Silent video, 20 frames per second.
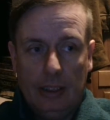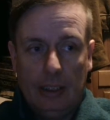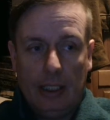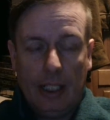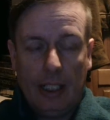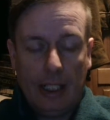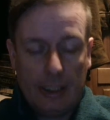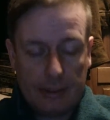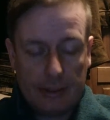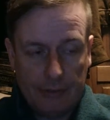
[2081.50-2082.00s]

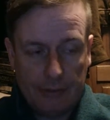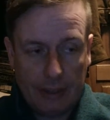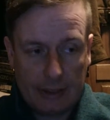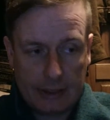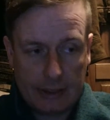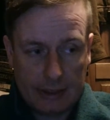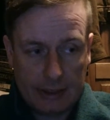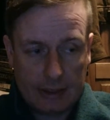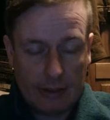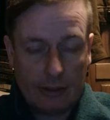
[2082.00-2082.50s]
artifacts
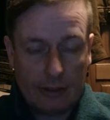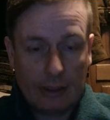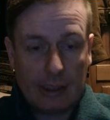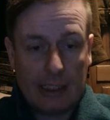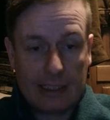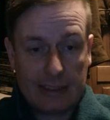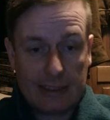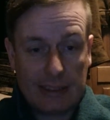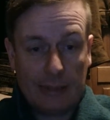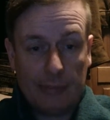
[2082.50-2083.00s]
is,
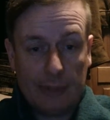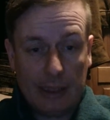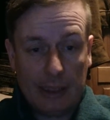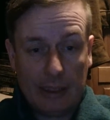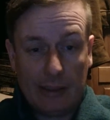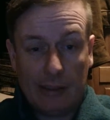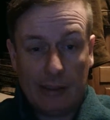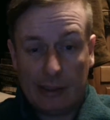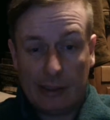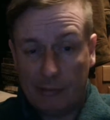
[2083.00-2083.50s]
unless I'm
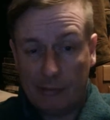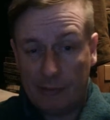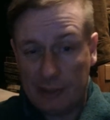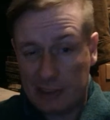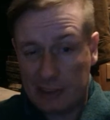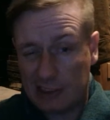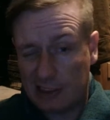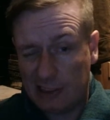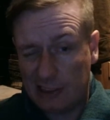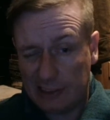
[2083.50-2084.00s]
there and they're
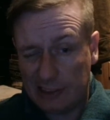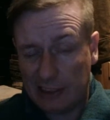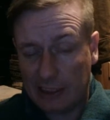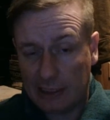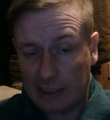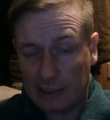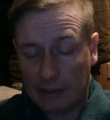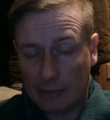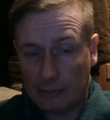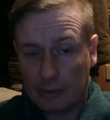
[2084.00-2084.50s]
physically
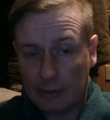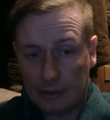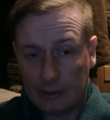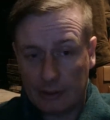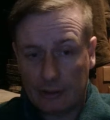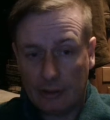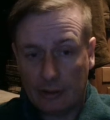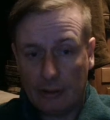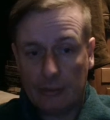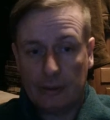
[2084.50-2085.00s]
digging out of the
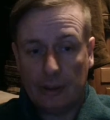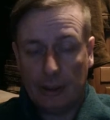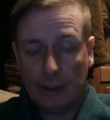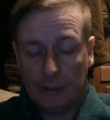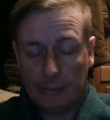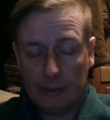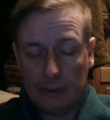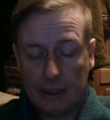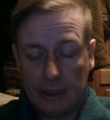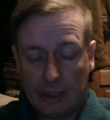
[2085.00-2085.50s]
ground, I
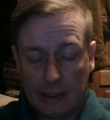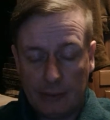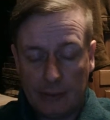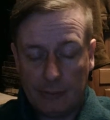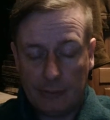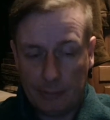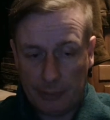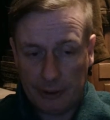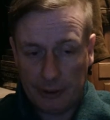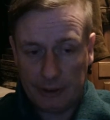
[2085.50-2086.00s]
would take it with a
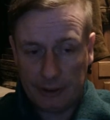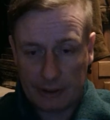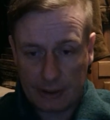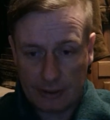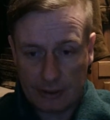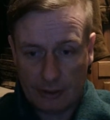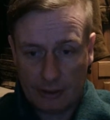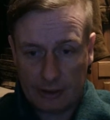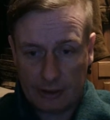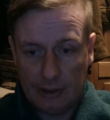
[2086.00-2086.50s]
pinch of
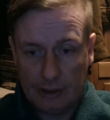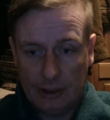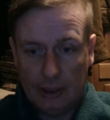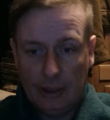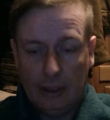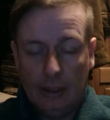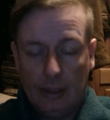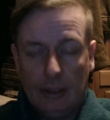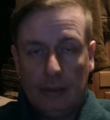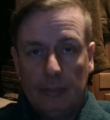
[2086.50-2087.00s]
salt.
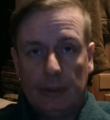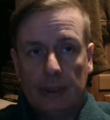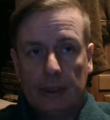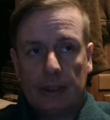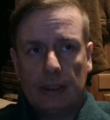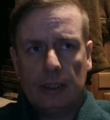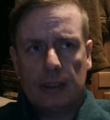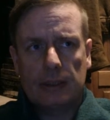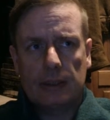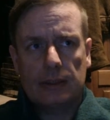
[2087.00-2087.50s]

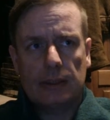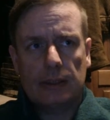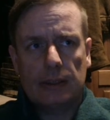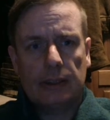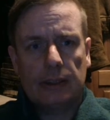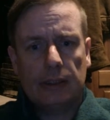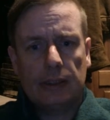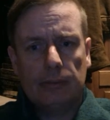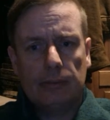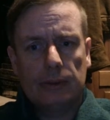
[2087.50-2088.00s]
Because I
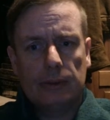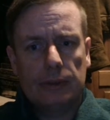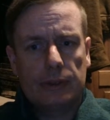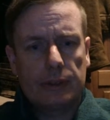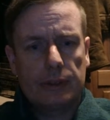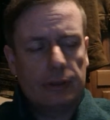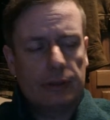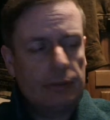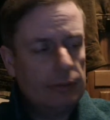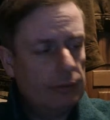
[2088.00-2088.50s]
think it could
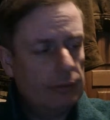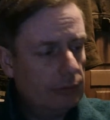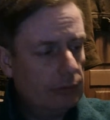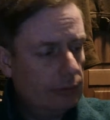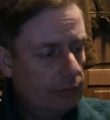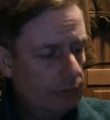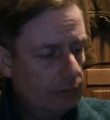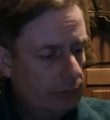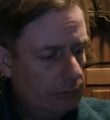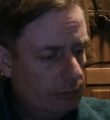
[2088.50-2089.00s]

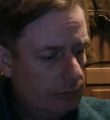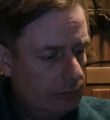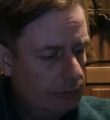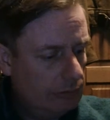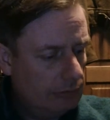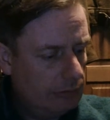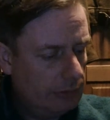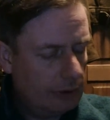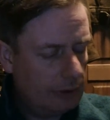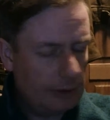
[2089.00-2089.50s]

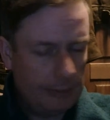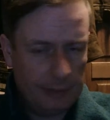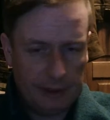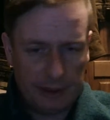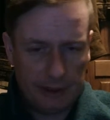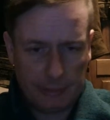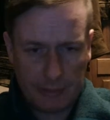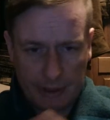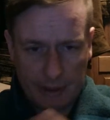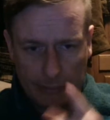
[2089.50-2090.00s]
be
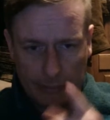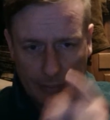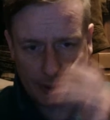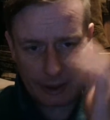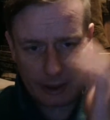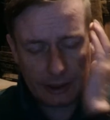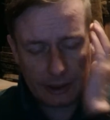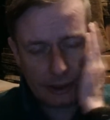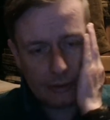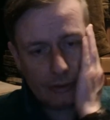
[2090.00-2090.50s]
Jim Timber
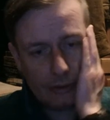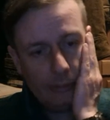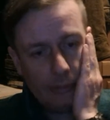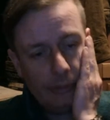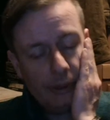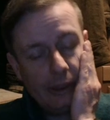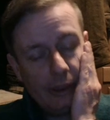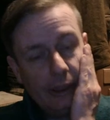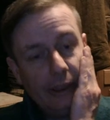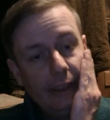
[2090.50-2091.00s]
actually taught me
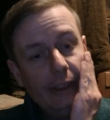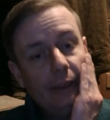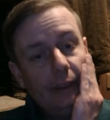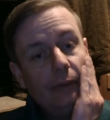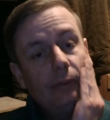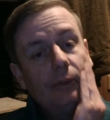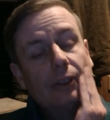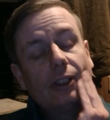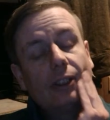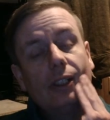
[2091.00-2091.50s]
that he
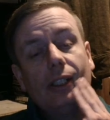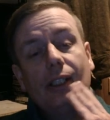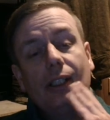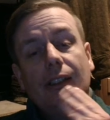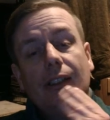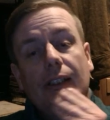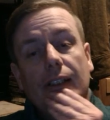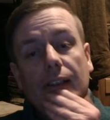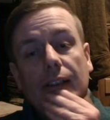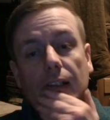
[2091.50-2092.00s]
knew a guy,
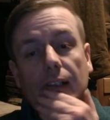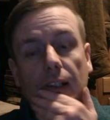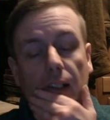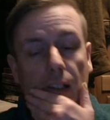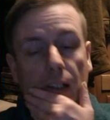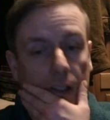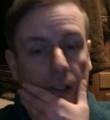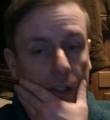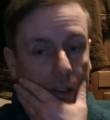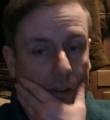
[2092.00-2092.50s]

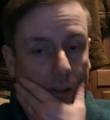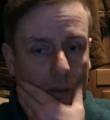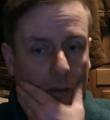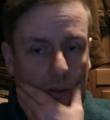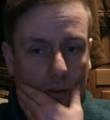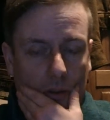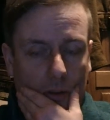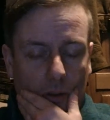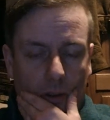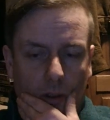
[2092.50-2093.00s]
or
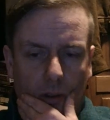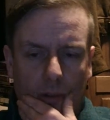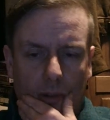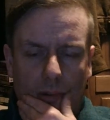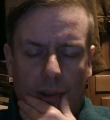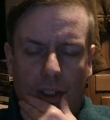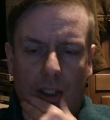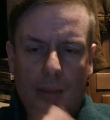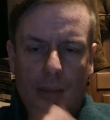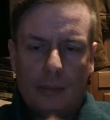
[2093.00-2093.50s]
I
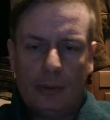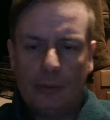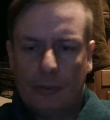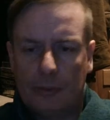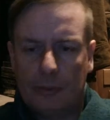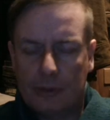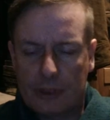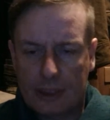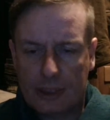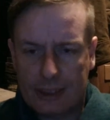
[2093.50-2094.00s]
can't remember, was
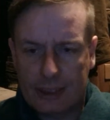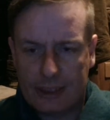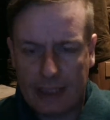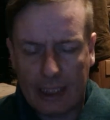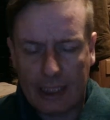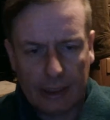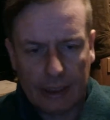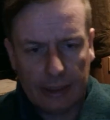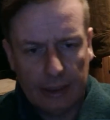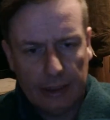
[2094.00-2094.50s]
it
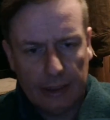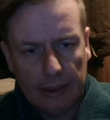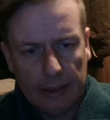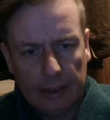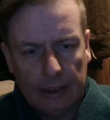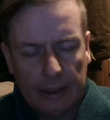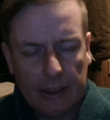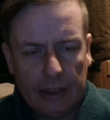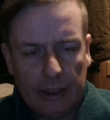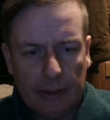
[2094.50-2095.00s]
Stan,
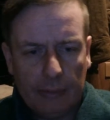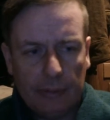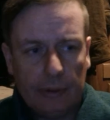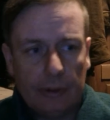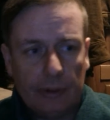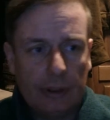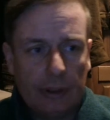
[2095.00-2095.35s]
he would